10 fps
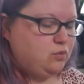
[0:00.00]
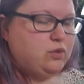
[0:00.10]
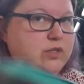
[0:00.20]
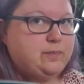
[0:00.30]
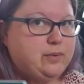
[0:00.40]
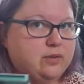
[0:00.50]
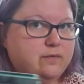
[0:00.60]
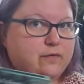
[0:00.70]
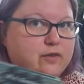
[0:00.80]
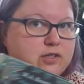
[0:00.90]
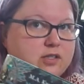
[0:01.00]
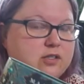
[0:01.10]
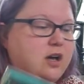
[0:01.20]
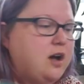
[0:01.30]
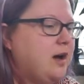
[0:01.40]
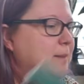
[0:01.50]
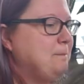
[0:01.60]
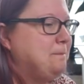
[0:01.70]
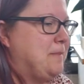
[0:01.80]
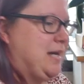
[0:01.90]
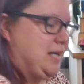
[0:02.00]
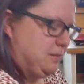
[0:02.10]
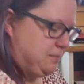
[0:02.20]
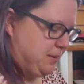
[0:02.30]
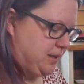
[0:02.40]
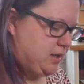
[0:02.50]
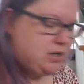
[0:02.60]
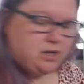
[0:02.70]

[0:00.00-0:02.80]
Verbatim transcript: Once for us to start? maybe.